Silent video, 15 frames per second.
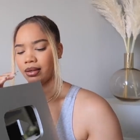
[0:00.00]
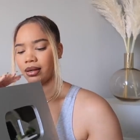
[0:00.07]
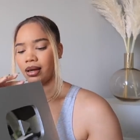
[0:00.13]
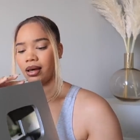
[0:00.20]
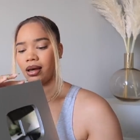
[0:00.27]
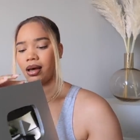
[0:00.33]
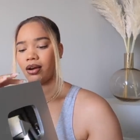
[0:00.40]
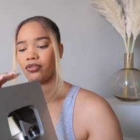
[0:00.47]

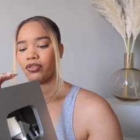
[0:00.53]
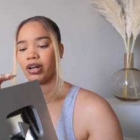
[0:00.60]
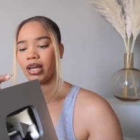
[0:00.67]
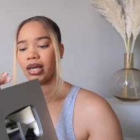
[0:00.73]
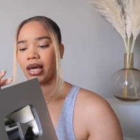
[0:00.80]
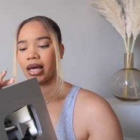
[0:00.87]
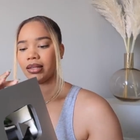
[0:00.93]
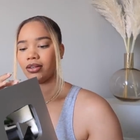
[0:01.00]
uh-uh
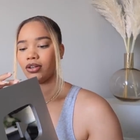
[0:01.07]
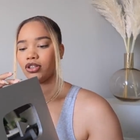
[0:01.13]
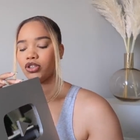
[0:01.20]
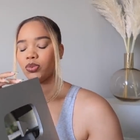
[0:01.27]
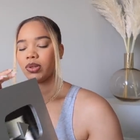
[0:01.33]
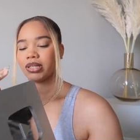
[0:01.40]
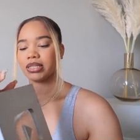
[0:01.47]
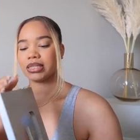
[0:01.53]
rick i thought
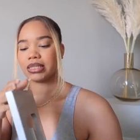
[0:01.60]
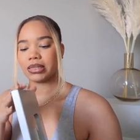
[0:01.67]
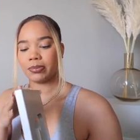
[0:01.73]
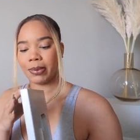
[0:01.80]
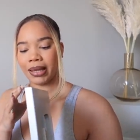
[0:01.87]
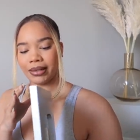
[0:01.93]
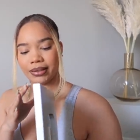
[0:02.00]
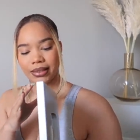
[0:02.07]
you
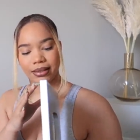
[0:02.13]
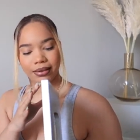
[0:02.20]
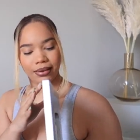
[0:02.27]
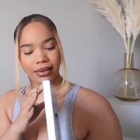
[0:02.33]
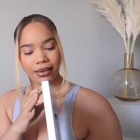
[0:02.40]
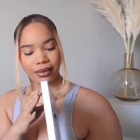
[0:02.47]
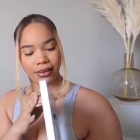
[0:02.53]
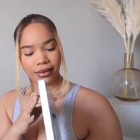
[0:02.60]
inspected
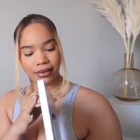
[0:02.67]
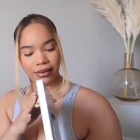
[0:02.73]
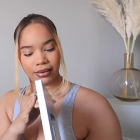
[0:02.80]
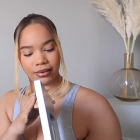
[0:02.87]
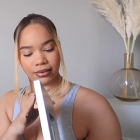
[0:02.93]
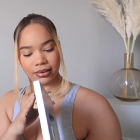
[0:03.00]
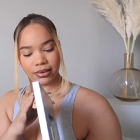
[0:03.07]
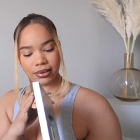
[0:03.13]

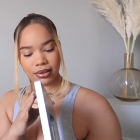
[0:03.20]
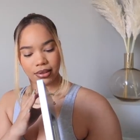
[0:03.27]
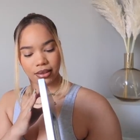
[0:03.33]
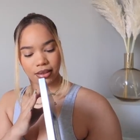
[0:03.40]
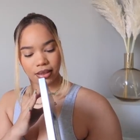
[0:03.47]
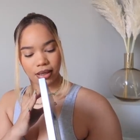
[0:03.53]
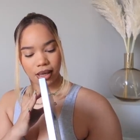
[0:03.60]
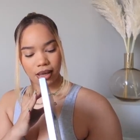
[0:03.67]
this
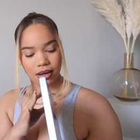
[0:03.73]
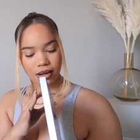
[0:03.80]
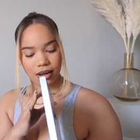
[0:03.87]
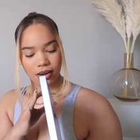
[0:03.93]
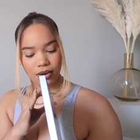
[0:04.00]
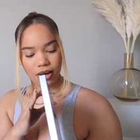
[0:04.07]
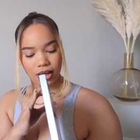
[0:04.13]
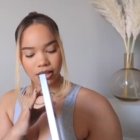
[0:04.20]
i
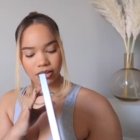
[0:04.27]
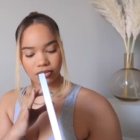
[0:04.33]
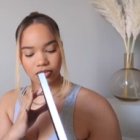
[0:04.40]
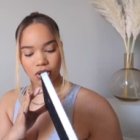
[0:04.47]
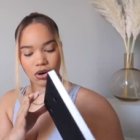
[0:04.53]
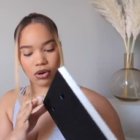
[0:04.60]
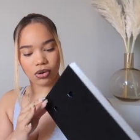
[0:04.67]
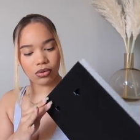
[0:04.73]
know that's
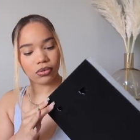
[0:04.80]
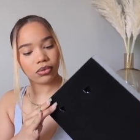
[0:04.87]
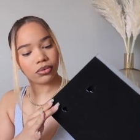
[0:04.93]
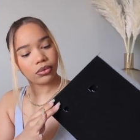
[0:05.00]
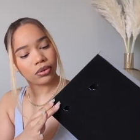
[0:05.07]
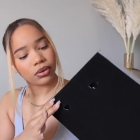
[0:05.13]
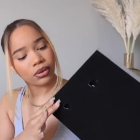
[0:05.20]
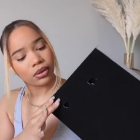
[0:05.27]
wrong
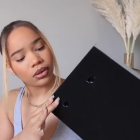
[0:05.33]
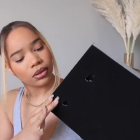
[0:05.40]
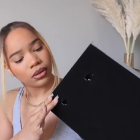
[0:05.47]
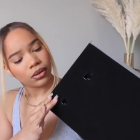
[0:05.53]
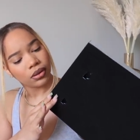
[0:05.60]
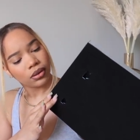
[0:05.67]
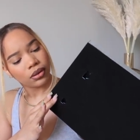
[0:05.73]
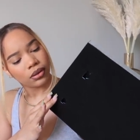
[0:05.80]

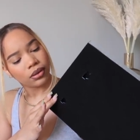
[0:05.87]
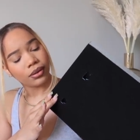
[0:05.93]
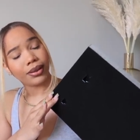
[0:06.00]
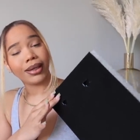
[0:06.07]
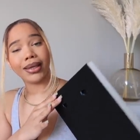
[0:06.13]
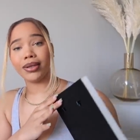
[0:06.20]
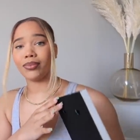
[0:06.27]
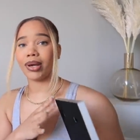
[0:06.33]

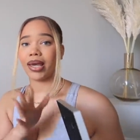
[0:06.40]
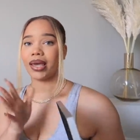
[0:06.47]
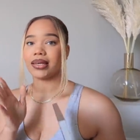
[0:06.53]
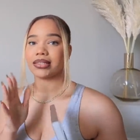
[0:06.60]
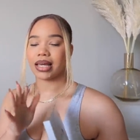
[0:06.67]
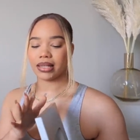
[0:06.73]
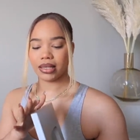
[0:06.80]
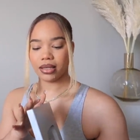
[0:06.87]

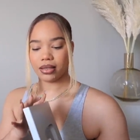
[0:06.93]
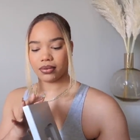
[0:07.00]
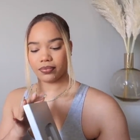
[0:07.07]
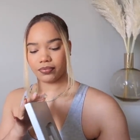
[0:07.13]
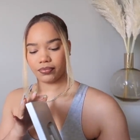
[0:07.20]
anyways i think